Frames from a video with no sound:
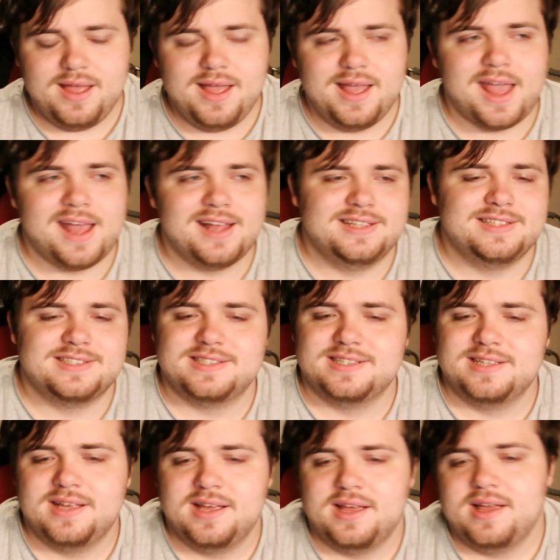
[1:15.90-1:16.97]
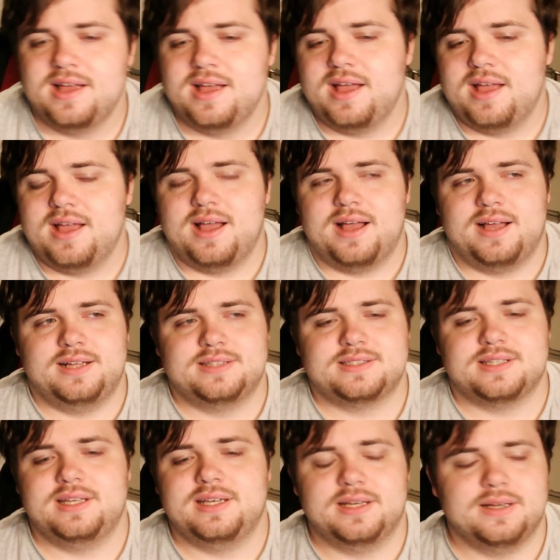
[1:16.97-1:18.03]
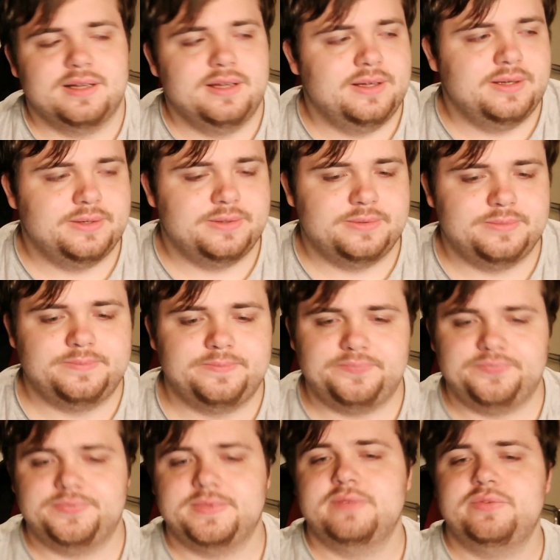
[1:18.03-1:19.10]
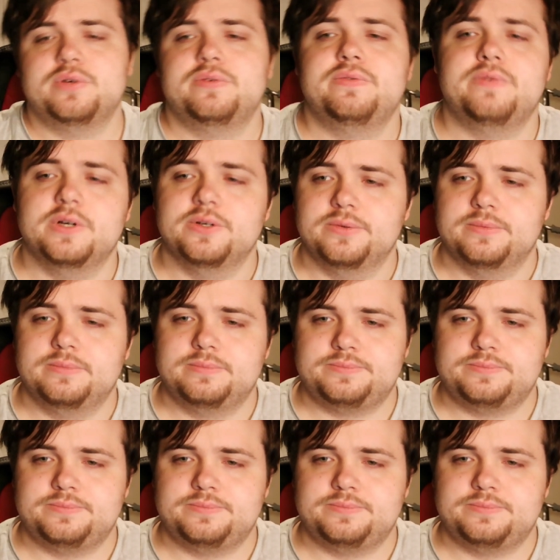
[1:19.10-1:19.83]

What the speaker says: It's it's like if your phone